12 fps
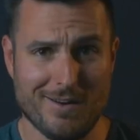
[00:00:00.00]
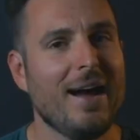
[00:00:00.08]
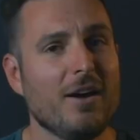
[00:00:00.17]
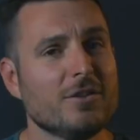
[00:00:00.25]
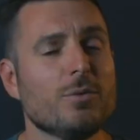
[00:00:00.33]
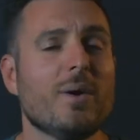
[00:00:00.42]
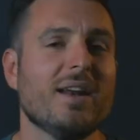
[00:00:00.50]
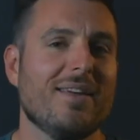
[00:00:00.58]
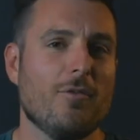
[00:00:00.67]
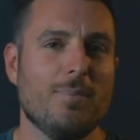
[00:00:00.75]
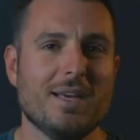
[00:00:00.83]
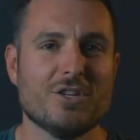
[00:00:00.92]
I also wanna
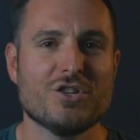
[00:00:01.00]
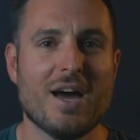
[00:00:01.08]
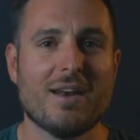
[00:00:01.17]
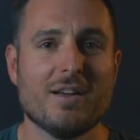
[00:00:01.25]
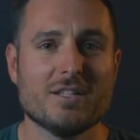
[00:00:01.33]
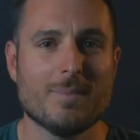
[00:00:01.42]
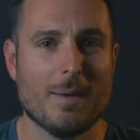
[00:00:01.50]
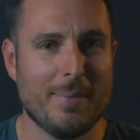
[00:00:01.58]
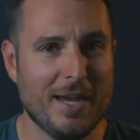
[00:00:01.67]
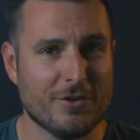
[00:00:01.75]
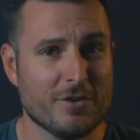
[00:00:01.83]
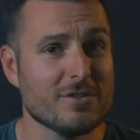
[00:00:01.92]
give a big shout out to my
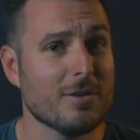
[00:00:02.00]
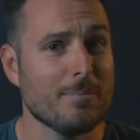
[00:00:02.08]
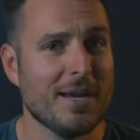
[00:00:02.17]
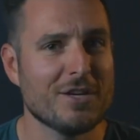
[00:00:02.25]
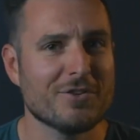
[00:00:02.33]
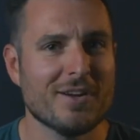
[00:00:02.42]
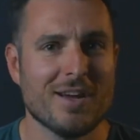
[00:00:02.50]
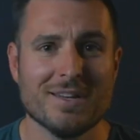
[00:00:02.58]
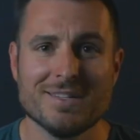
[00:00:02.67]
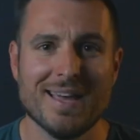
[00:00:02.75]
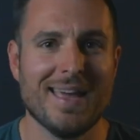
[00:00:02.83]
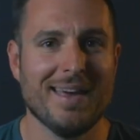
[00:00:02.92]
patrons on
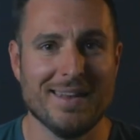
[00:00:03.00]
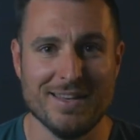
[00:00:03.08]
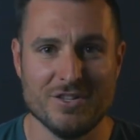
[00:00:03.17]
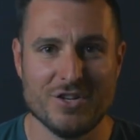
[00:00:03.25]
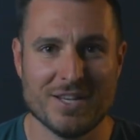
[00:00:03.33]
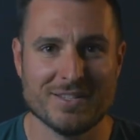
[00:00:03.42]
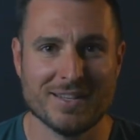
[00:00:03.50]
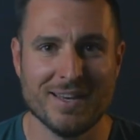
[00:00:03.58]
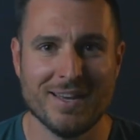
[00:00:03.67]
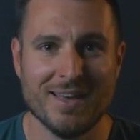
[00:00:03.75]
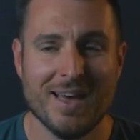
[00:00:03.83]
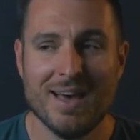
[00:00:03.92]
Patreon, Diana and
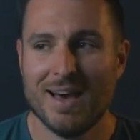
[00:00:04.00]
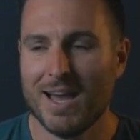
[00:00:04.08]
Jessica.